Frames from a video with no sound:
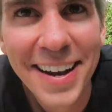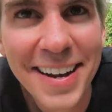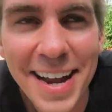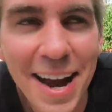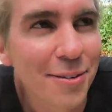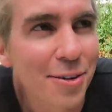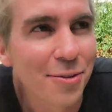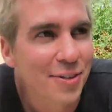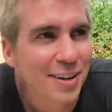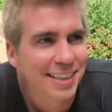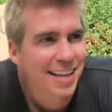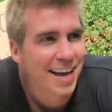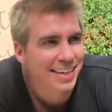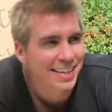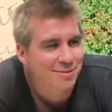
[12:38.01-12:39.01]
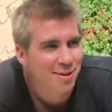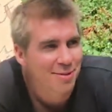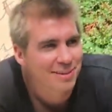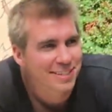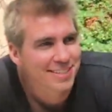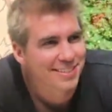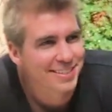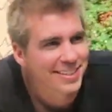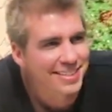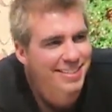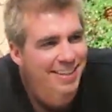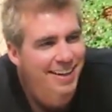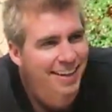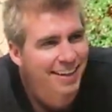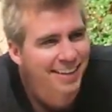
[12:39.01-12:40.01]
I never feel lucky when we do this.